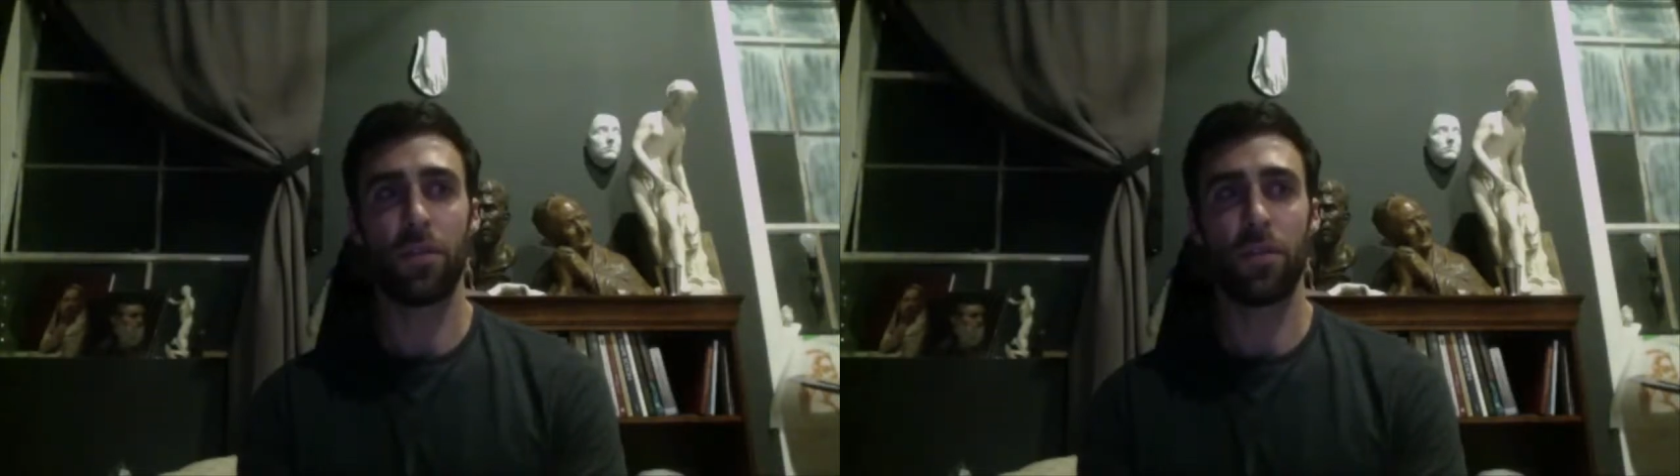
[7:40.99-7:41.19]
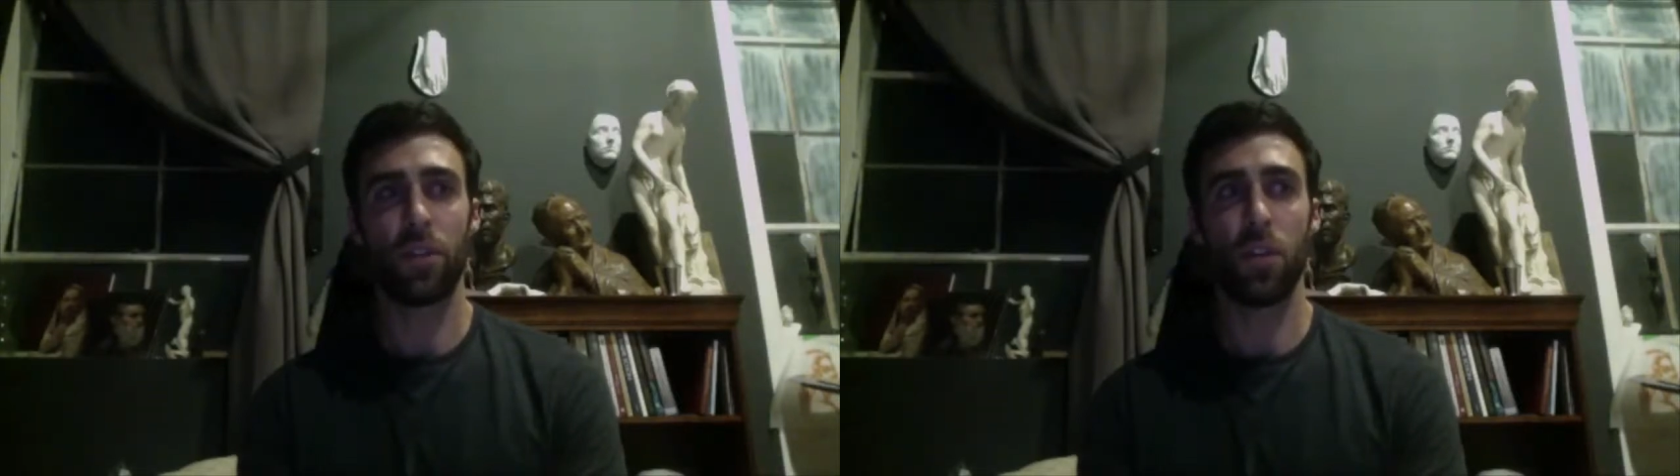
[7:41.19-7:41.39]

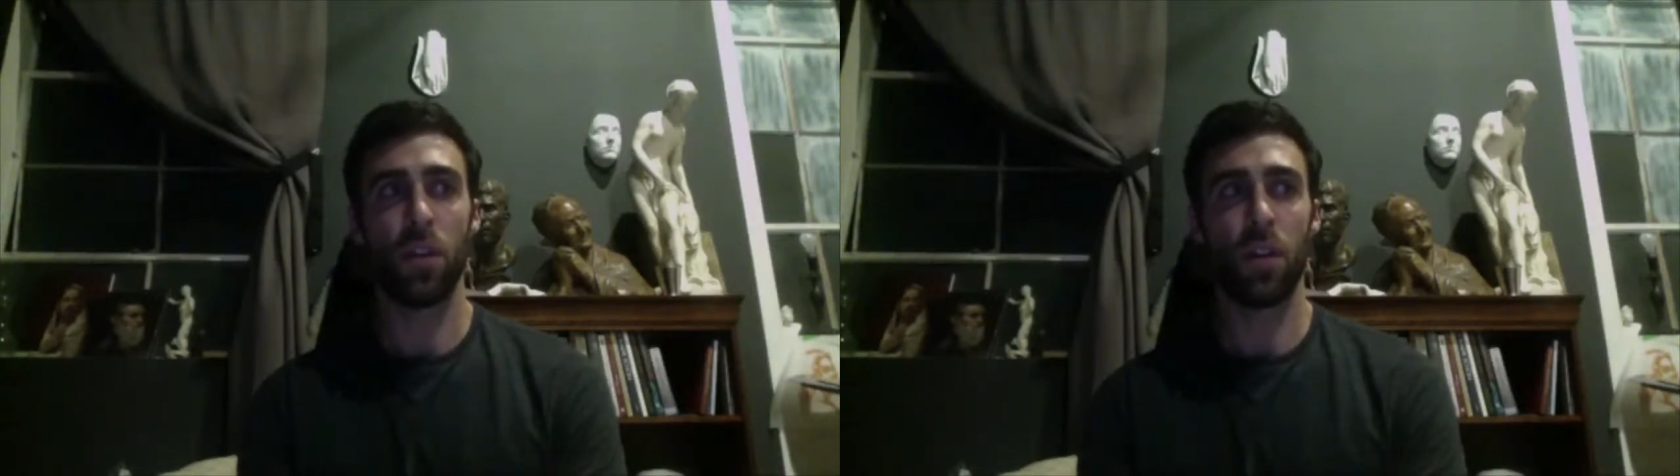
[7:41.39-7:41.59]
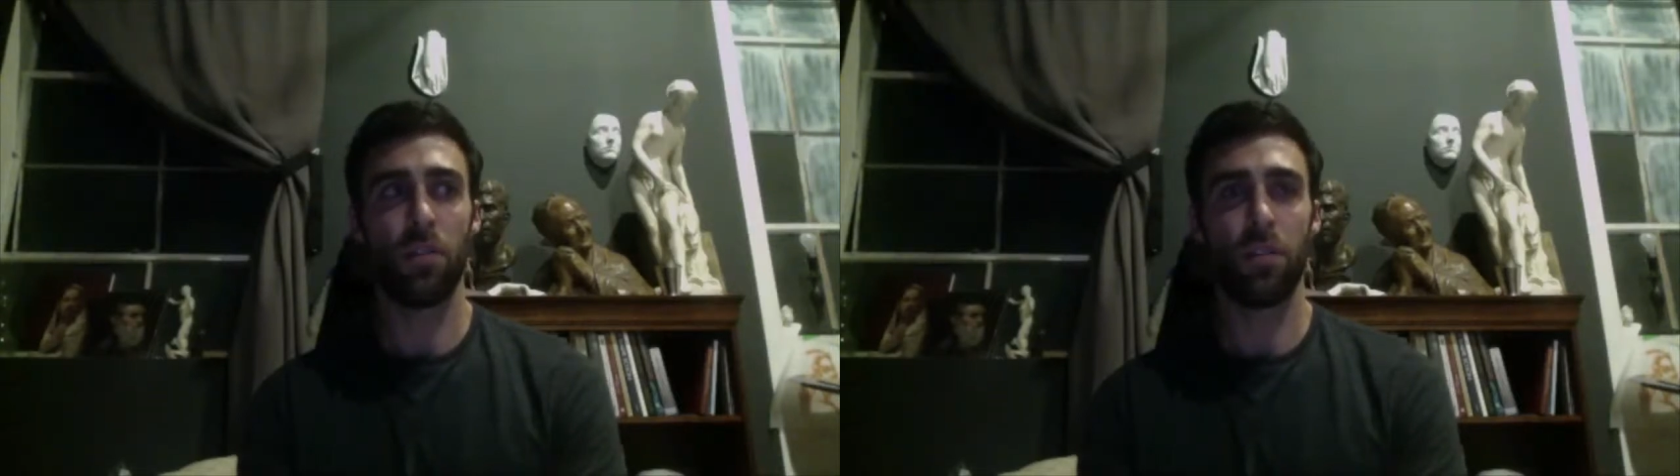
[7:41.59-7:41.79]
to
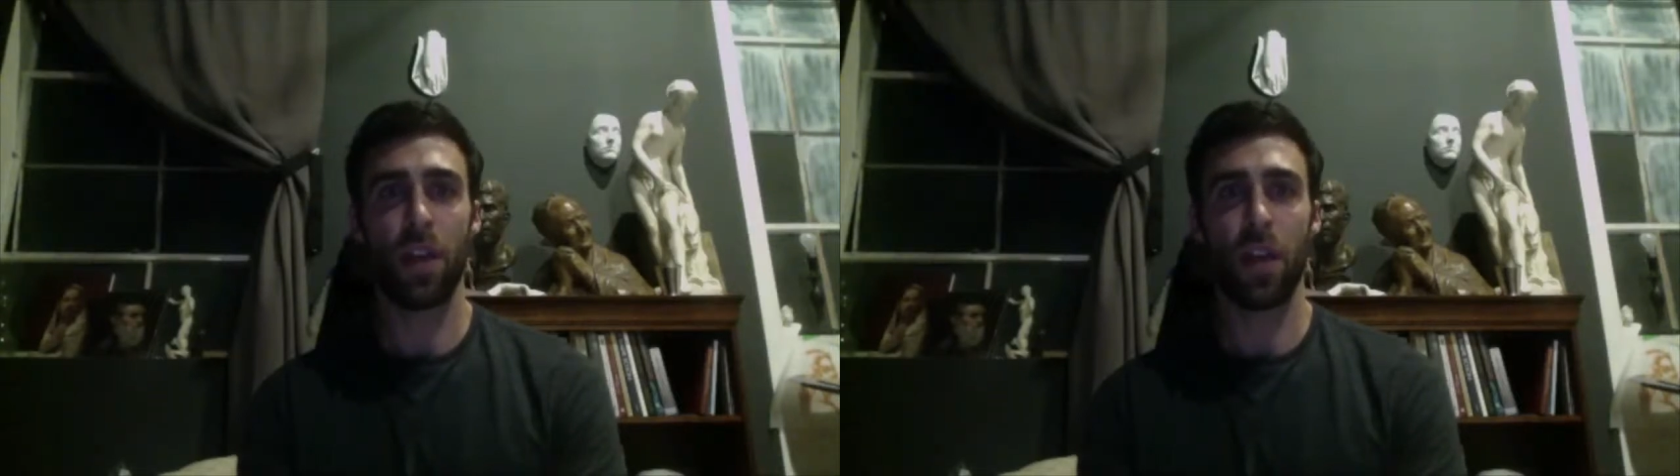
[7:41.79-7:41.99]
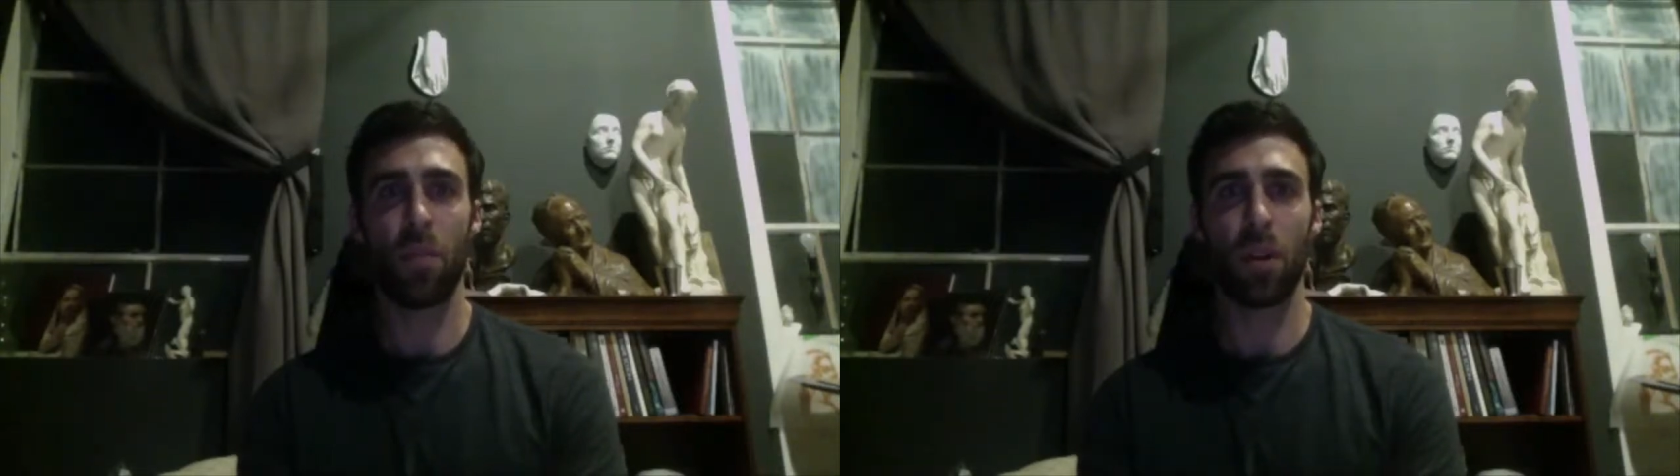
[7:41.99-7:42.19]
him for
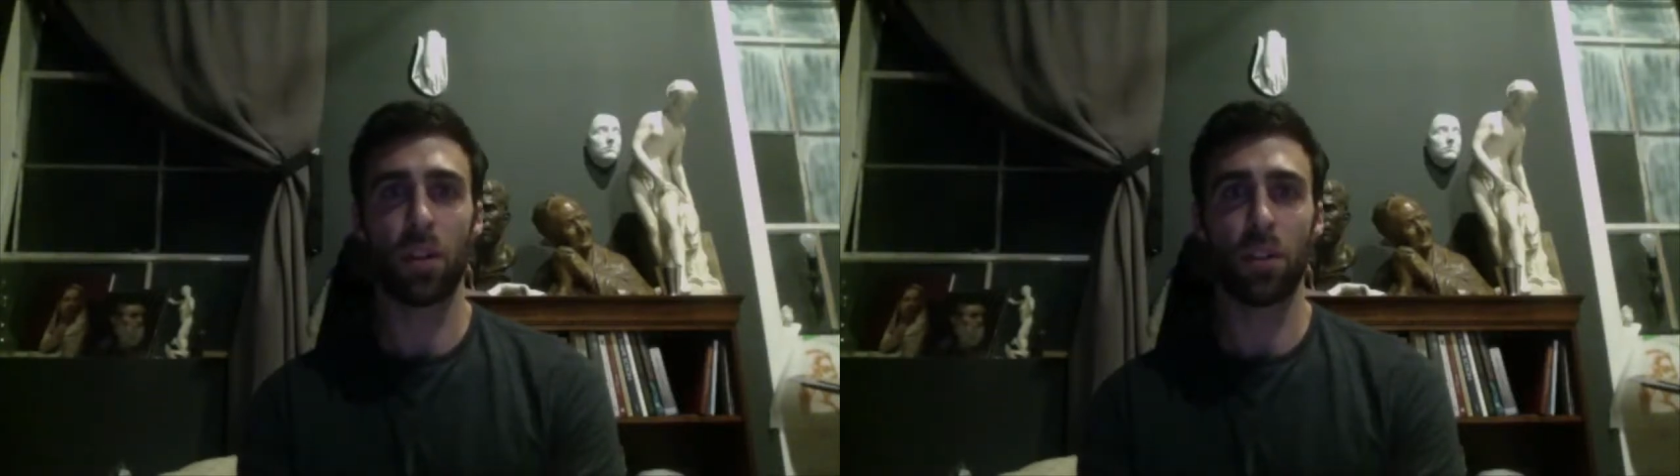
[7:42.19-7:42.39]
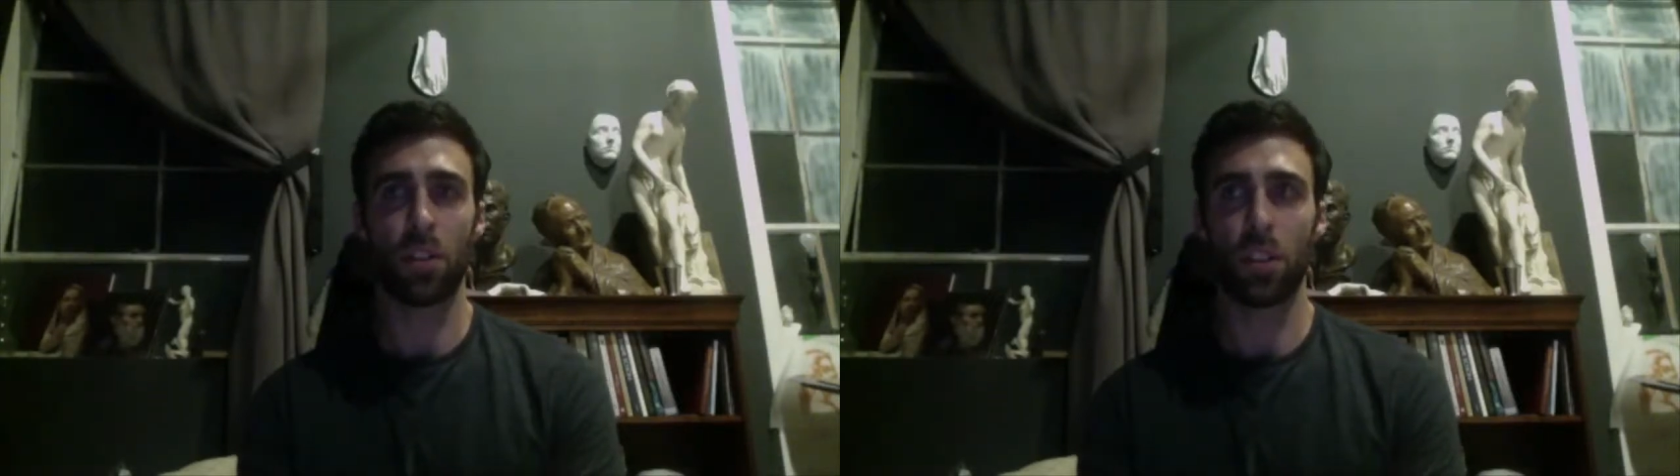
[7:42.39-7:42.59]
that, but
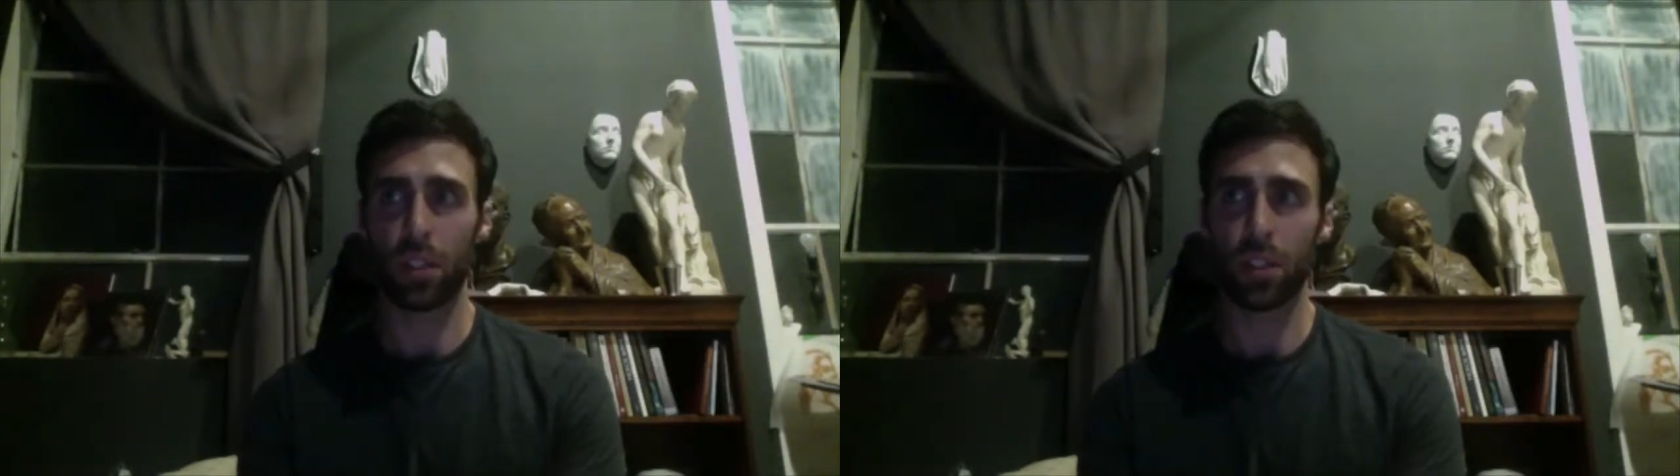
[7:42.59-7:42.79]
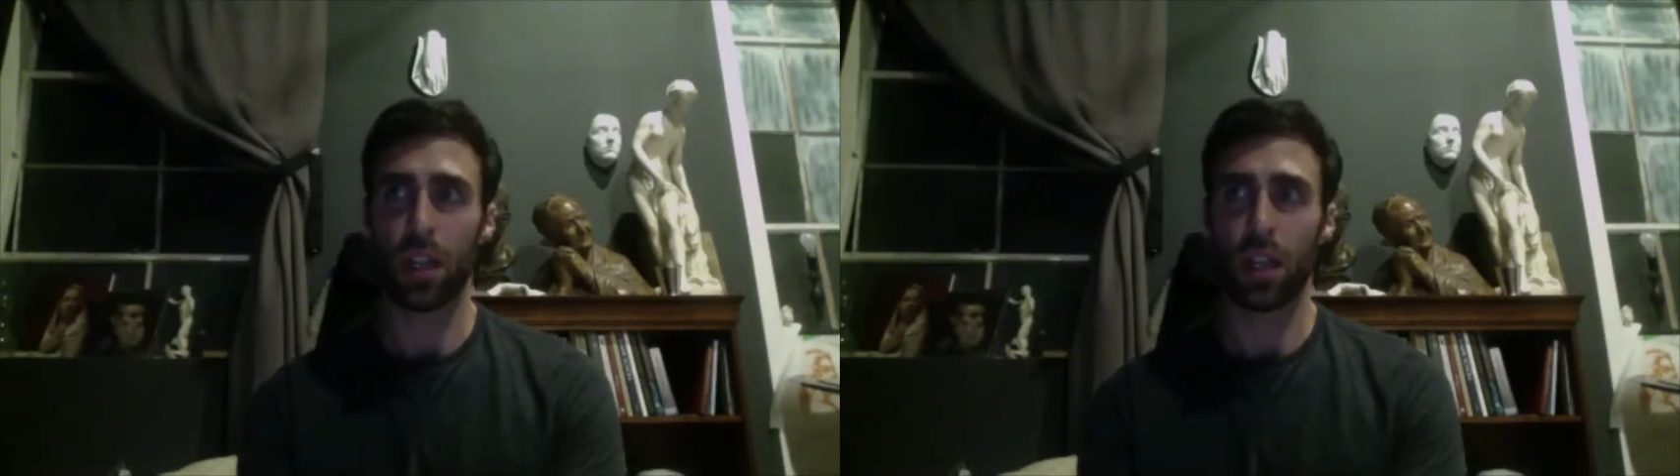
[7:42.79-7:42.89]
also just